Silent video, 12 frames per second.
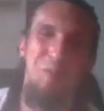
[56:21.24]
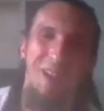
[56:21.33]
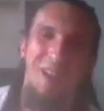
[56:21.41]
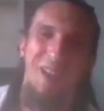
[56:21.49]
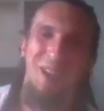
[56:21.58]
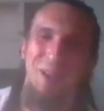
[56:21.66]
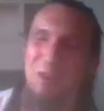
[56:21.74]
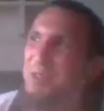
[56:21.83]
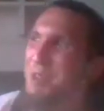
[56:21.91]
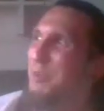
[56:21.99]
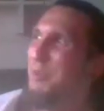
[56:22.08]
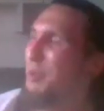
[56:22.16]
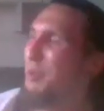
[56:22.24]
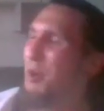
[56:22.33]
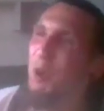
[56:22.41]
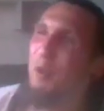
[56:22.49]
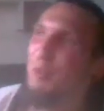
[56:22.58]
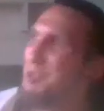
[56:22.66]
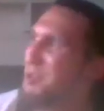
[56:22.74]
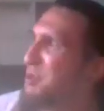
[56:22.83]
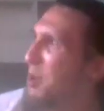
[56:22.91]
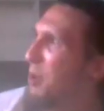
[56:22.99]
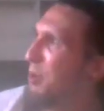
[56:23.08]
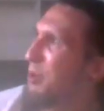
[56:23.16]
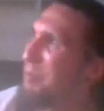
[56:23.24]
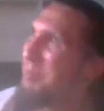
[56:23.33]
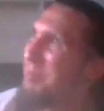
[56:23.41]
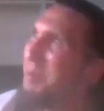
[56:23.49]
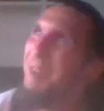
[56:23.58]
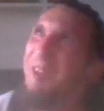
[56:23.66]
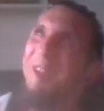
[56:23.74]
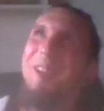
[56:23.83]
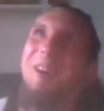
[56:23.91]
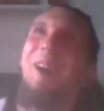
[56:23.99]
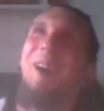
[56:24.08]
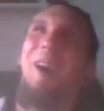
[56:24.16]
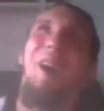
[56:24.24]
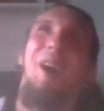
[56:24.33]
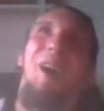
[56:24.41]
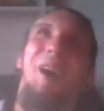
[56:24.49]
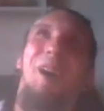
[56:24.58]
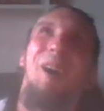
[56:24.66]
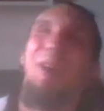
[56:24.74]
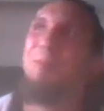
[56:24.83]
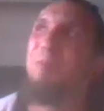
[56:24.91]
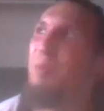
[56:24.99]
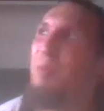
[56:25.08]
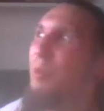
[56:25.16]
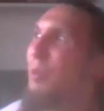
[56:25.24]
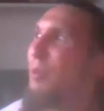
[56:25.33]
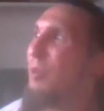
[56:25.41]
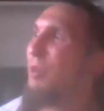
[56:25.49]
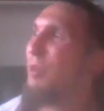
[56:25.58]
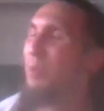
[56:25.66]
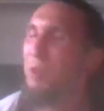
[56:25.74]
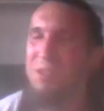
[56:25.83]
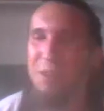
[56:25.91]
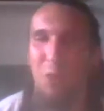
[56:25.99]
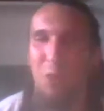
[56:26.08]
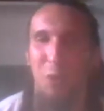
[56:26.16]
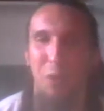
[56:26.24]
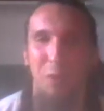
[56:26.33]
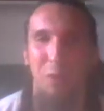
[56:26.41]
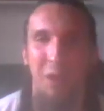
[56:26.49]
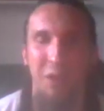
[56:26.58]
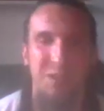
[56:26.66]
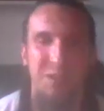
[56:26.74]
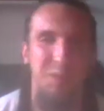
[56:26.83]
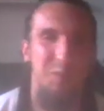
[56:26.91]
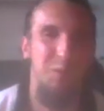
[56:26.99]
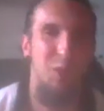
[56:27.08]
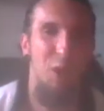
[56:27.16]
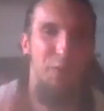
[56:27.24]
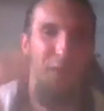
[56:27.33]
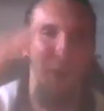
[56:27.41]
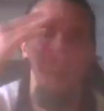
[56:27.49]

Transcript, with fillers: it was like Frodo versus Gollum. Uh, was the Lord of the Rings? Darth Vader become